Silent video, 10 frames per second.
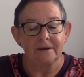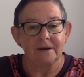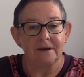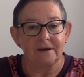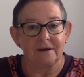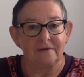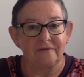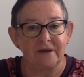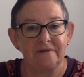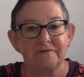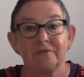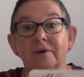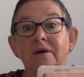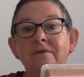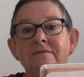And our favourite
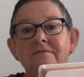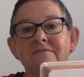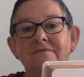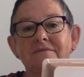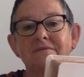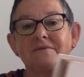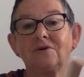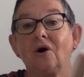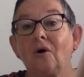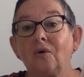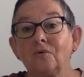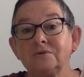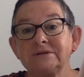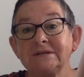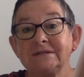one,
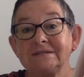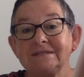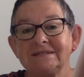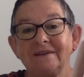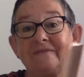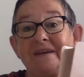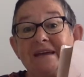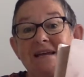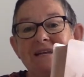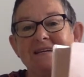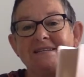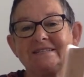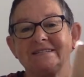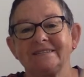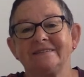hold it, feel it,
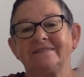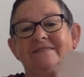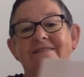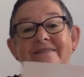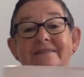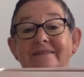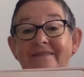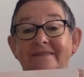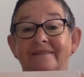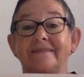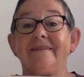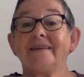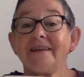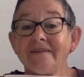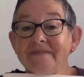
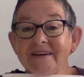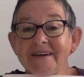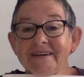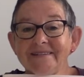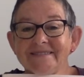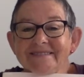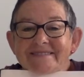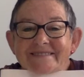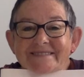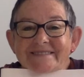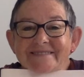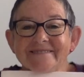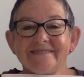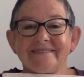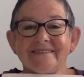love it.
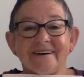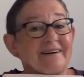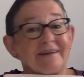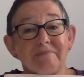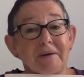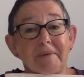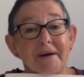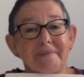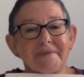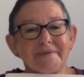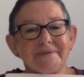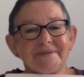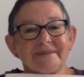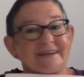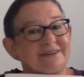I love my
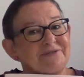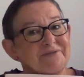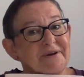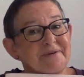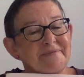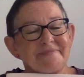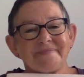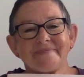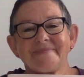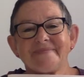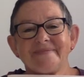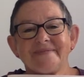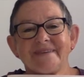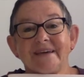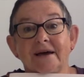Bibles, as you know.
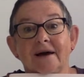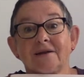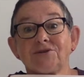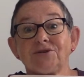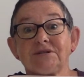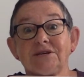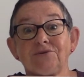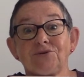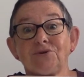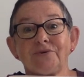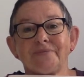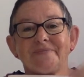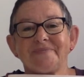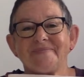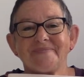And I shall see you soon.
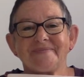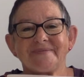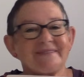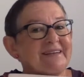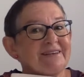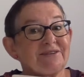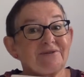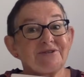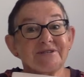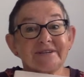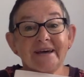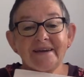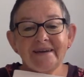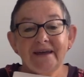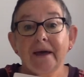So I shall say,
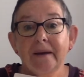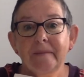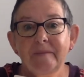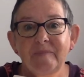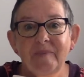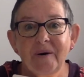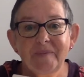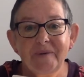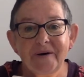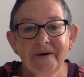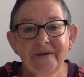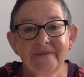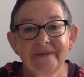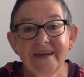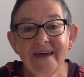bye-bye
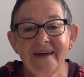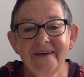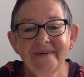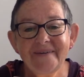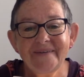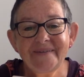for now.